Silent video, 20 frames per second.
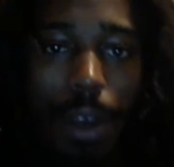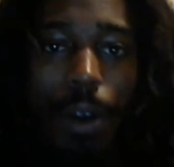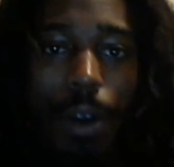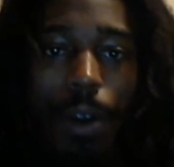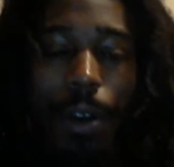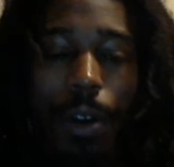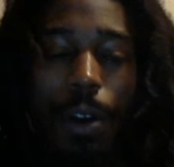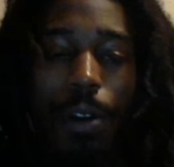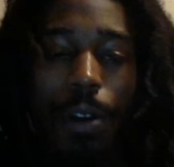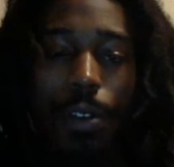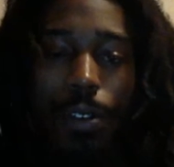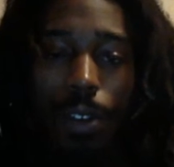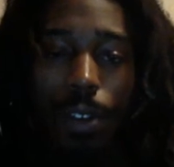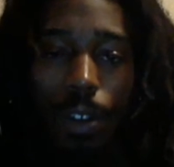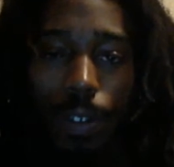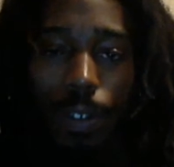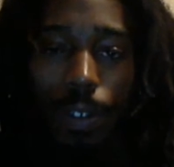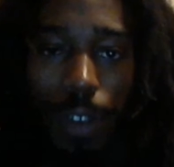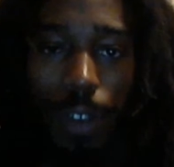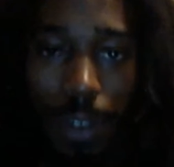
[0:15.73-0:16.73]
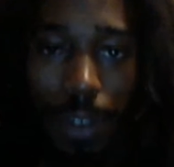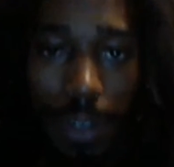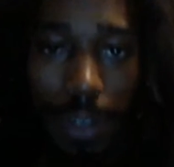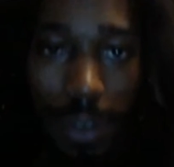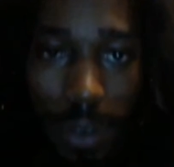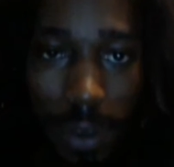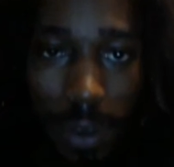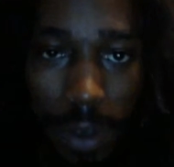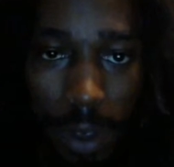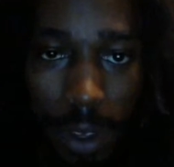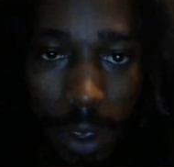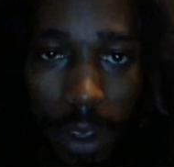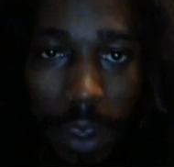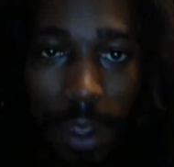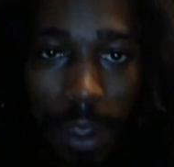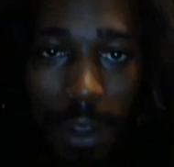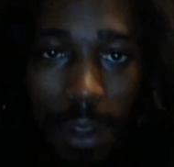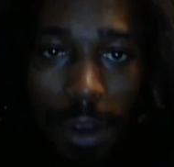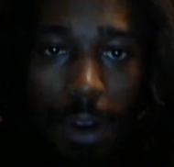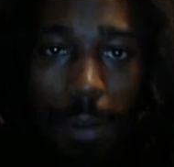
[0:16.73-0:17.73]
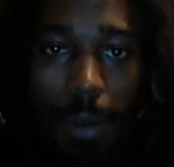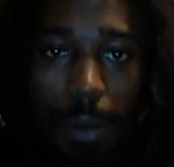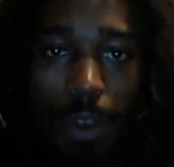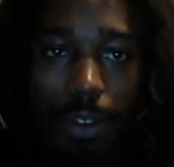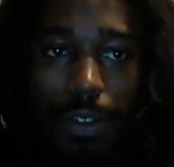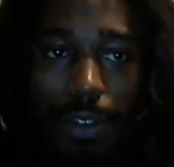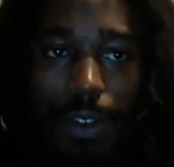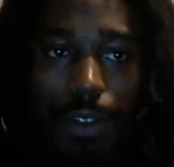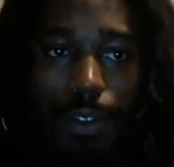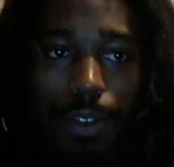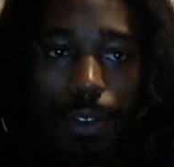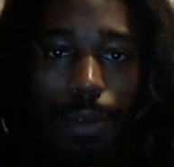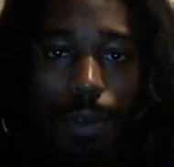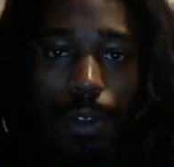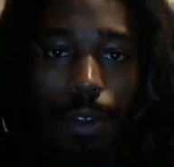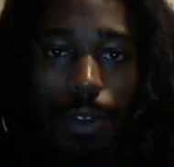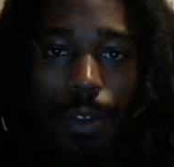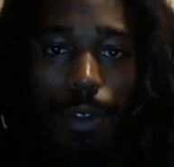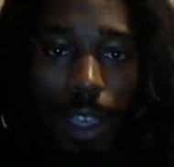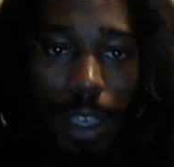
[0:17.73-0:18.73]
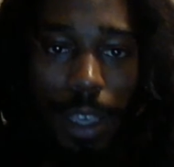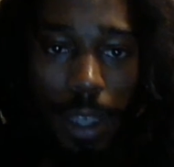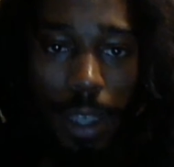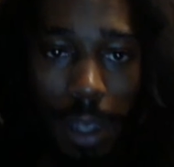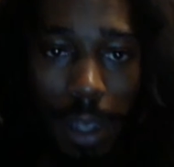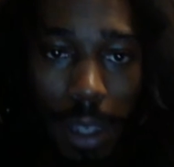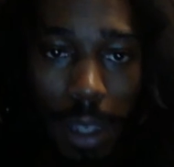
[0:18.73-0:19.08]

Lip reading: on our surface that are mostly tuned in.